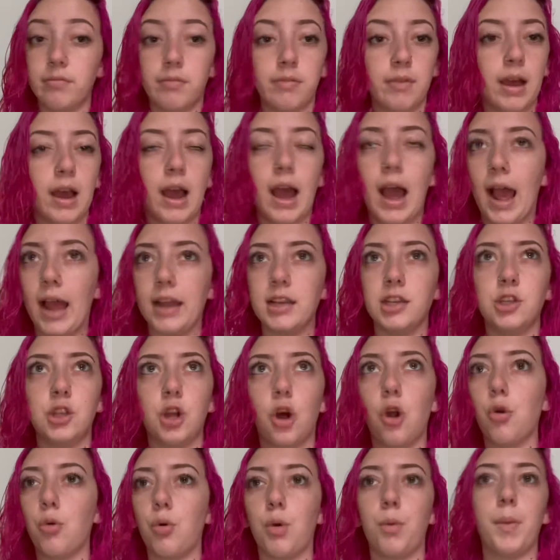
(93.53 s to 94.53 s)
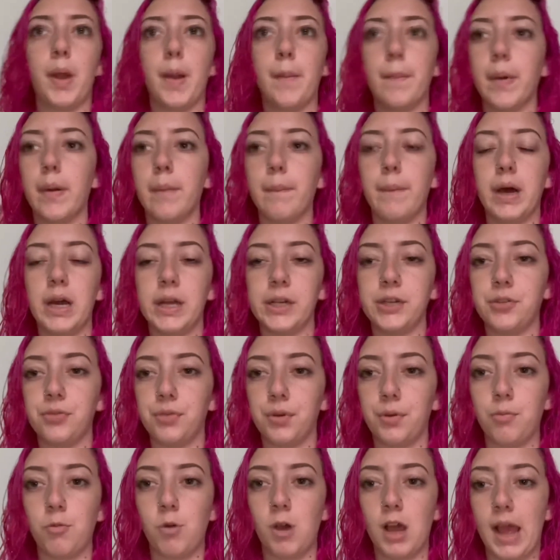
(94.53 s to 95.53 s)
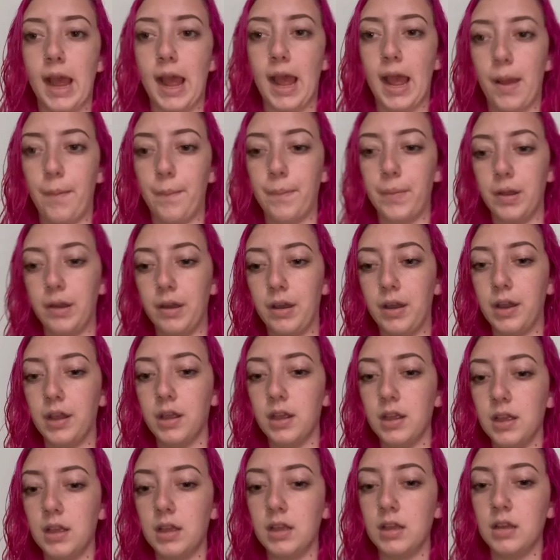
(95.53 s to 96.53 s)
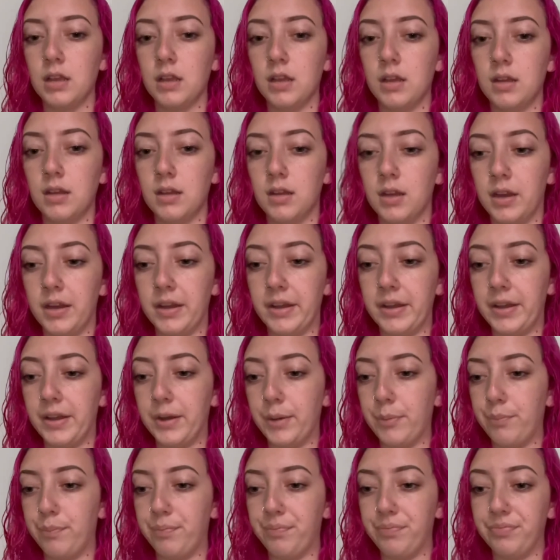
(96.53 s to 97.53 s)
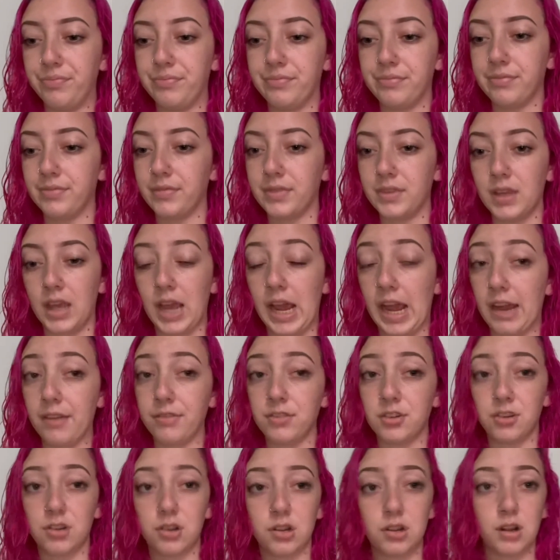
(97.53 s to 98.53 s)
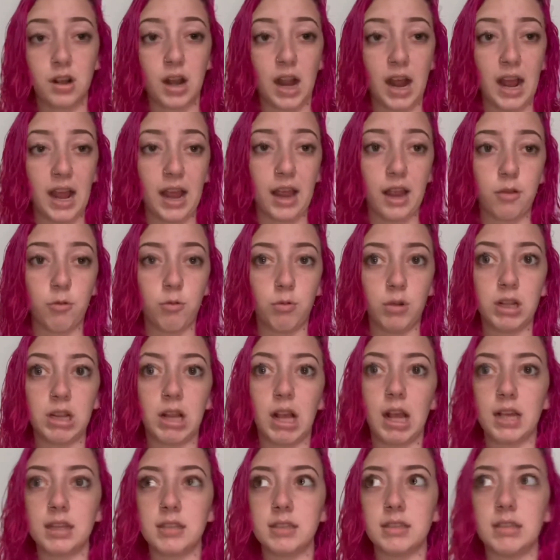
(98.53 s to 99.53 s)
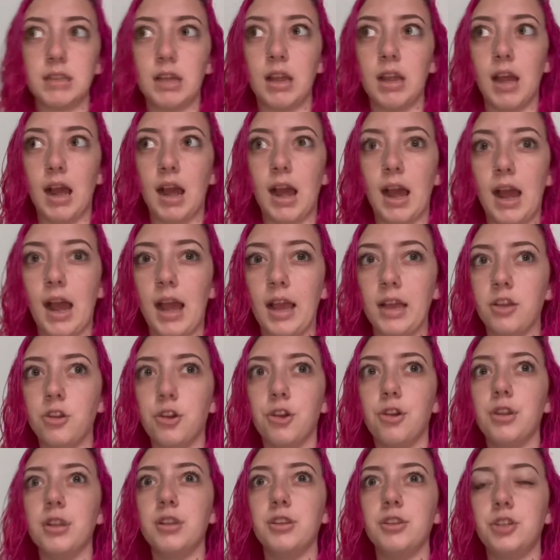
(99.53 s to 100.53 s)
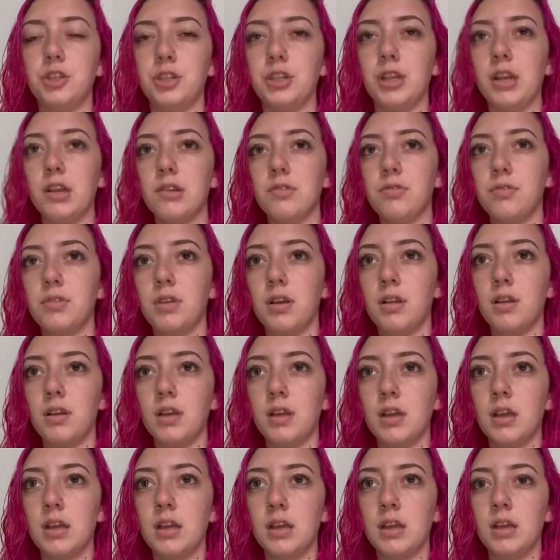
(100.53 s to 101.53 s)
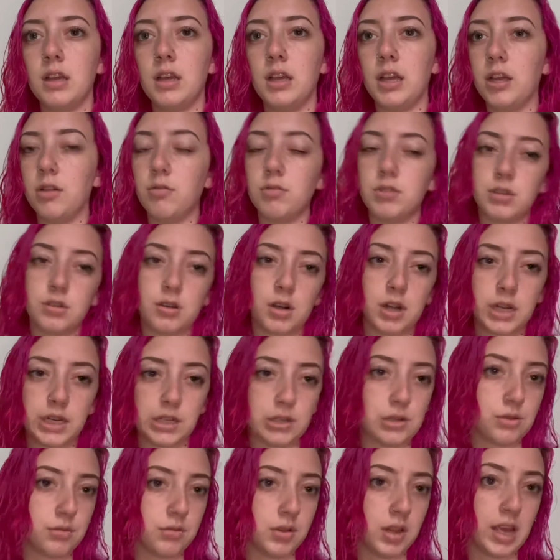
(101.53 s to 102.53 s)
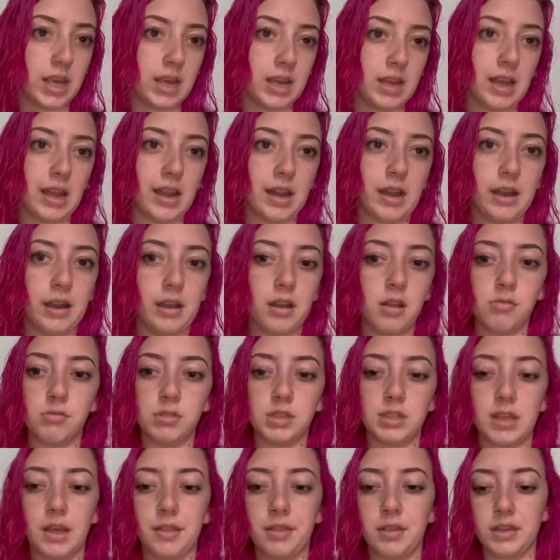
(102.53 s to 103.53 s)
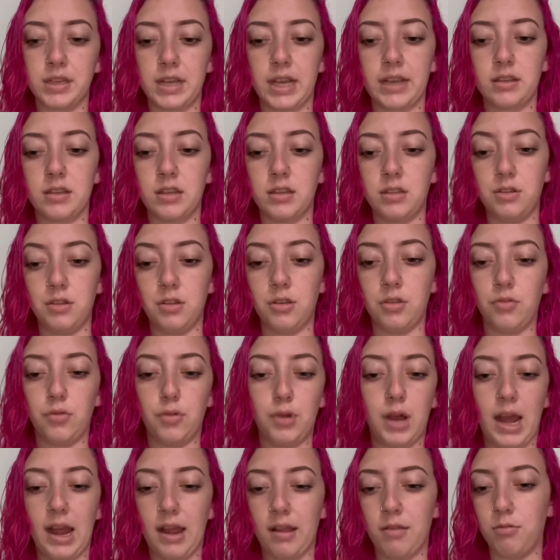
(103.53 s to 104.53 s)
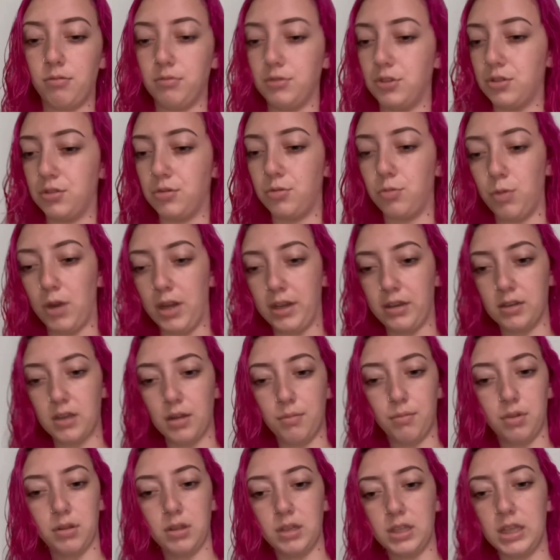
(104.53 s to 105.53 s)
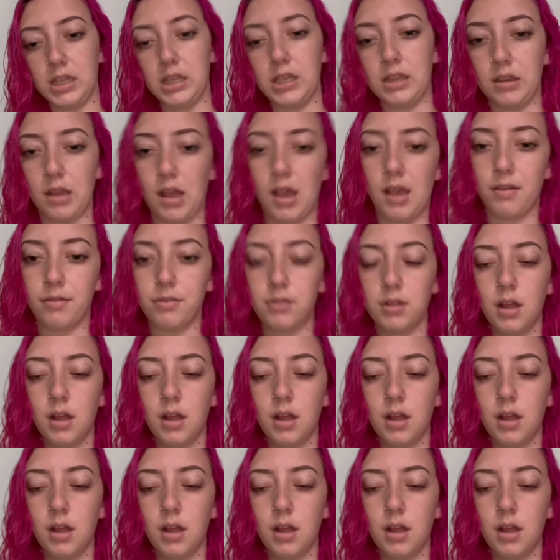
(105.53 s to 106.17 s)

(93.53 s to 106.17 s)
I don't remember much from what happened. After I realized that I couldn't shift, it was already too late and there was nothing I could do. I just went completely left.